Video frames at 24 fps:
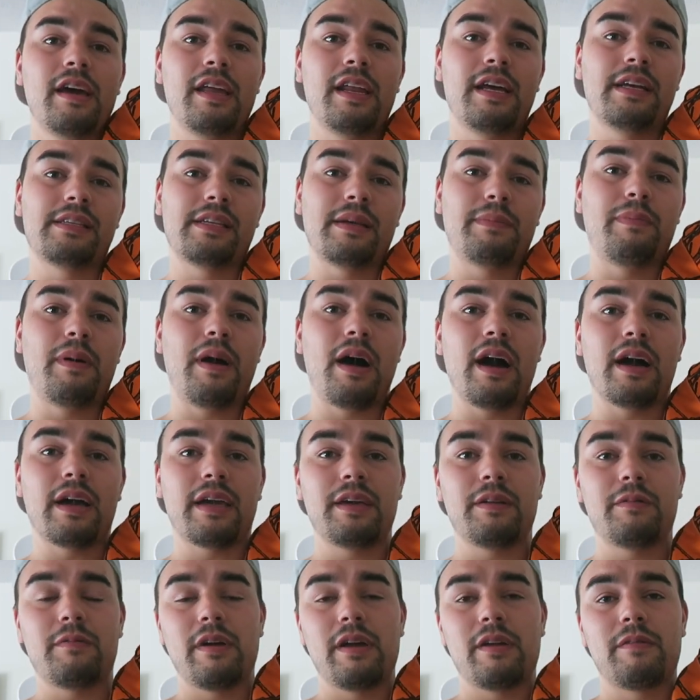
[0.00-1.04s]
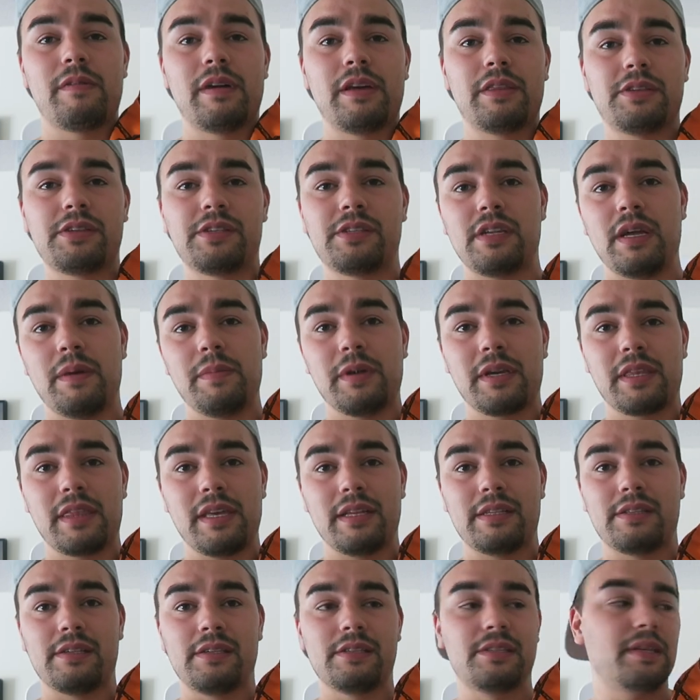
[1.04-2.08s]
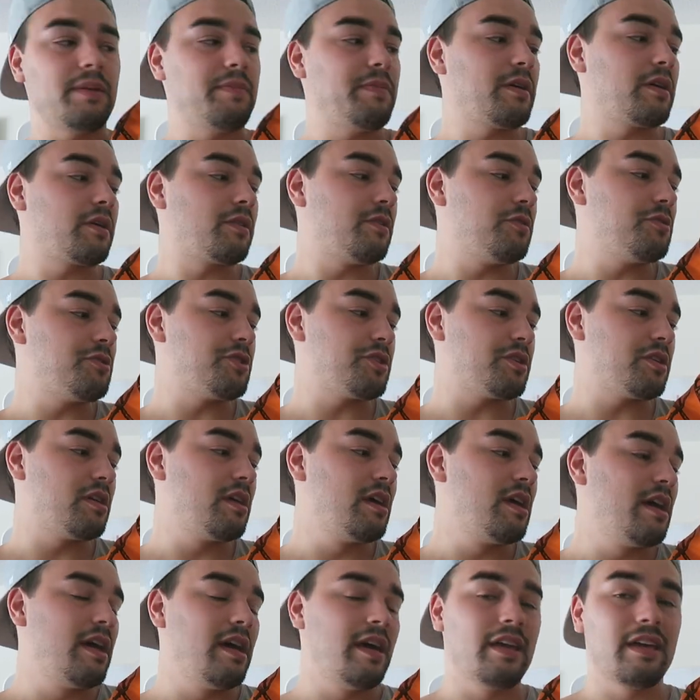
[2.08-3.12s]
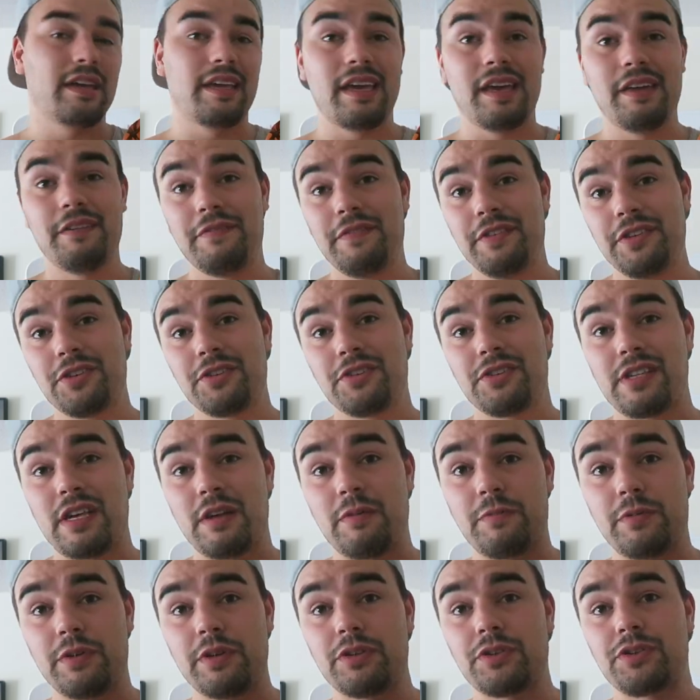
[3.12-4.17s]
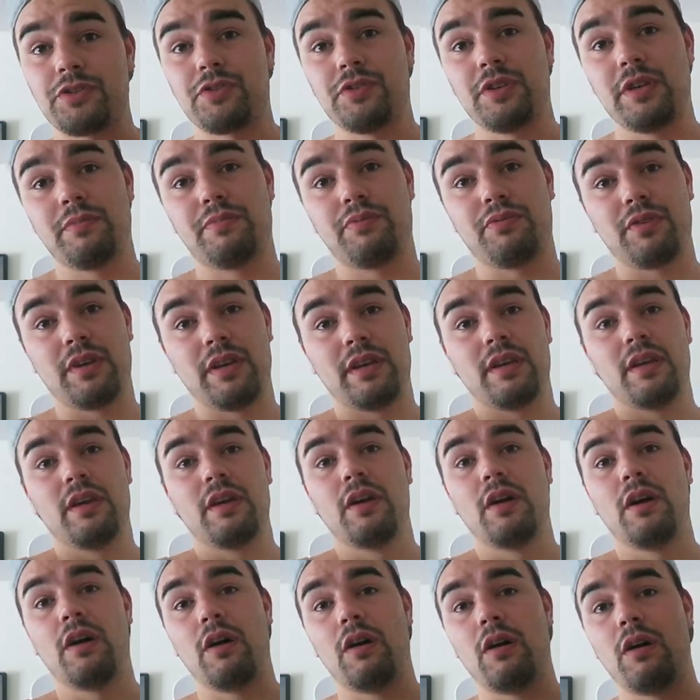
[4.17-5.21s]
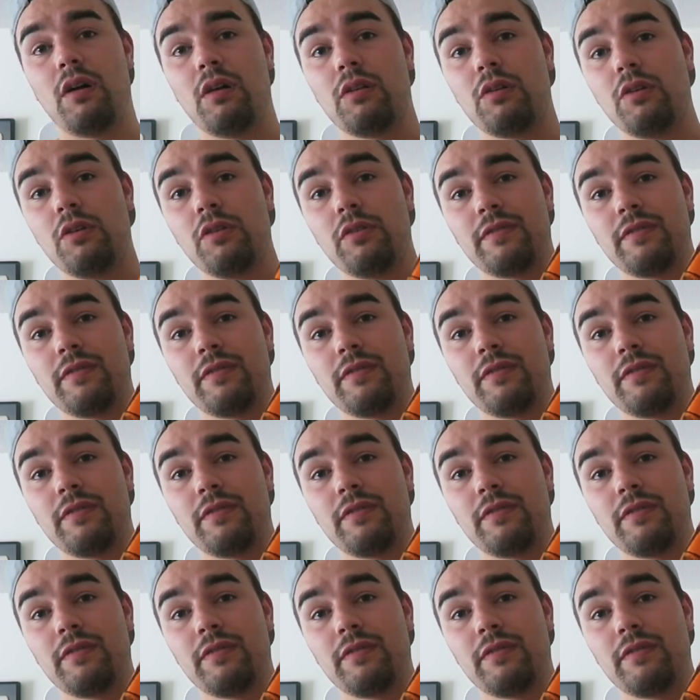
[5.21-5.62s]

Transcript: It has a pocket right around the stomach that's a zip enclosure, and again features that Realtree print all